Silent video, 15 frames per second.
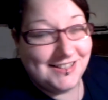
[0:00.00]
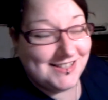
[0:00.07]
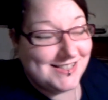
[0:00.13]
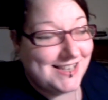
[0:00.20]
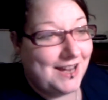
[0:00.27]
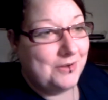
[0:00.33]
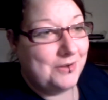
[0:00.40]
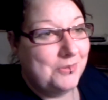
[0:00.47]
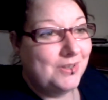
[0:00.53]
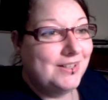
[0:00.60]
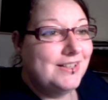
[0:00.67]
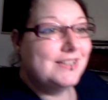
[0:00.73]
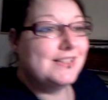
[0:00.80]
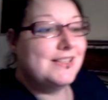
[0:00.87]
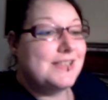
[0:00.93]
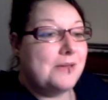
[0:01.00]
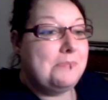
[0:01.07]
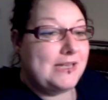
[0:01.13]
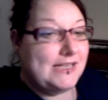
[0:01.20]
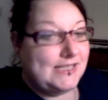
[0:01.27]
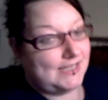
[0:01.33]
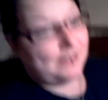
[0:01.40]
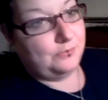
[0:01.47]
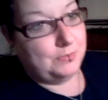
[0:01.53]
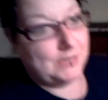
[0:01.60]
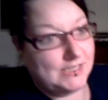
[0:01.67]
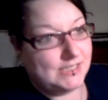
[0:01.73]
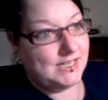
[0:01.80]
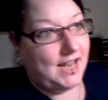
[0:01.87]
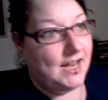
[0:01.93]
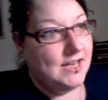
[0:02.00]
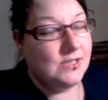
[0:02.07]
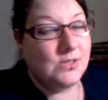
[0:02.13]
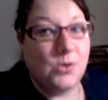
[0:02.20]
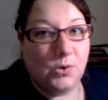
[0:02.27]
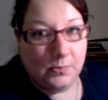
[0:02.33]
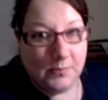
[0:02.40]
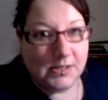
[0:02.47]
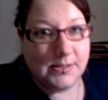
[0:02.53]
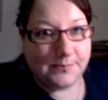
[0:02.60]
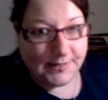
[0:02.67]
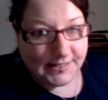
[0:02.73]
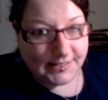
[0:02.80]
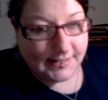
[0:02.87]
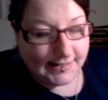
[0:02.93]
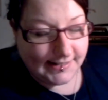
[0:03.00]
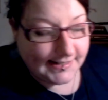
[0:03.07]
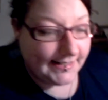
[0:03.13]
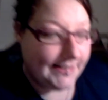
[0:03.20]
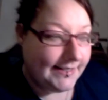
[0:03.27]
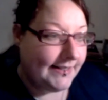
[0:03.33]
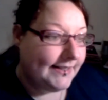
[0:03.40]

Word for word: that's, how, that's how busy I've been today, it's almost midnight.